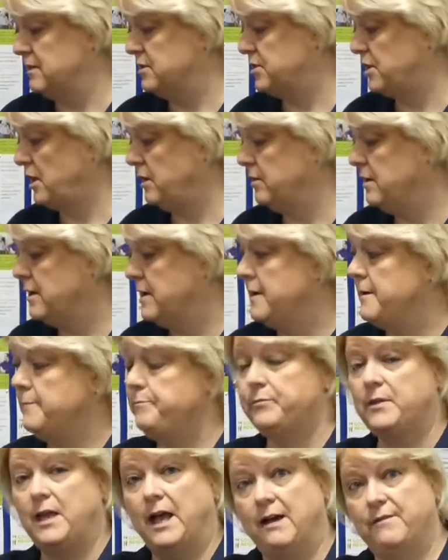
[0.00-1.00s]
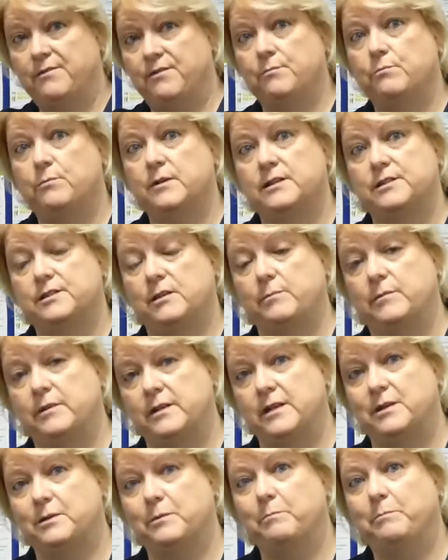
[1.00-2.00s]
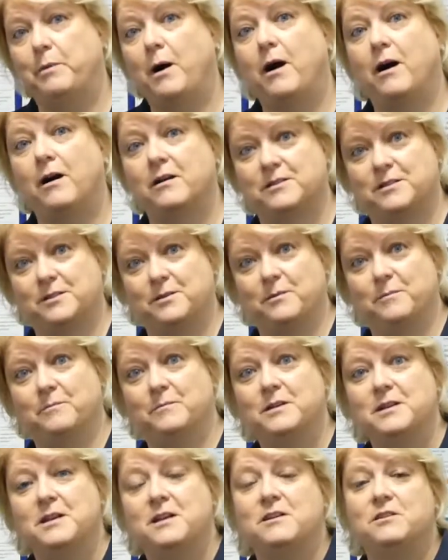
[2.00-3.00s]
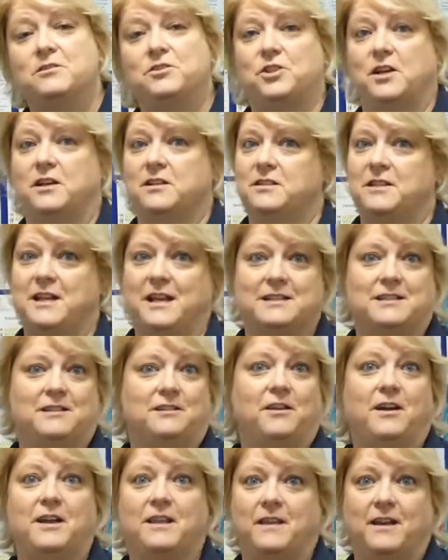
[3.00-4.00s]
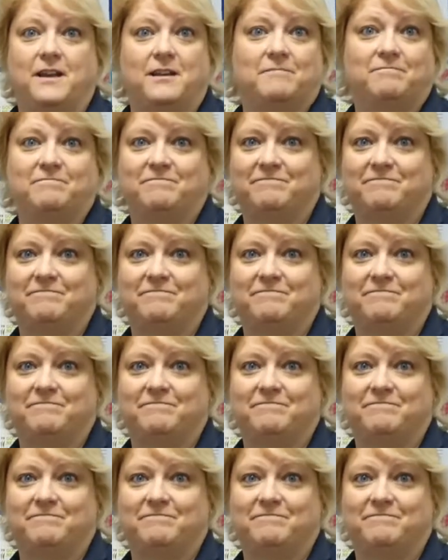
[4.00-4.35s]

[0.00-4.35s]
So have them where somebody can pass them just as like that.